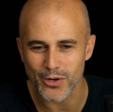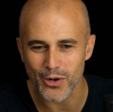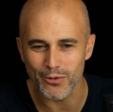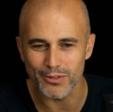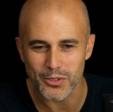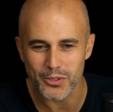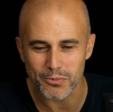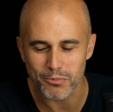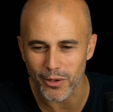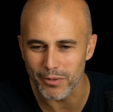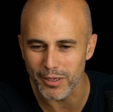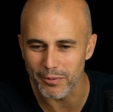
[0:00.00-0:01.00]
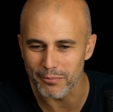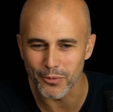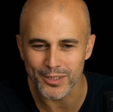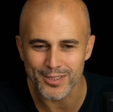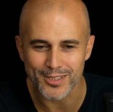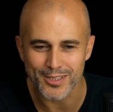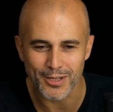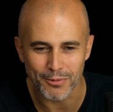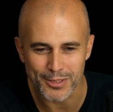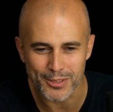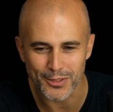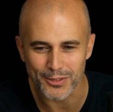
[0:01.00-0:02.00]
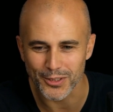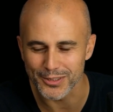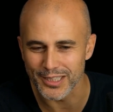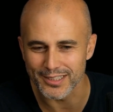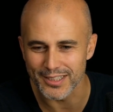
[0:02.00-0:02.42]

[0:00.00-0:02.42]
solving this problem. What's your thought on that,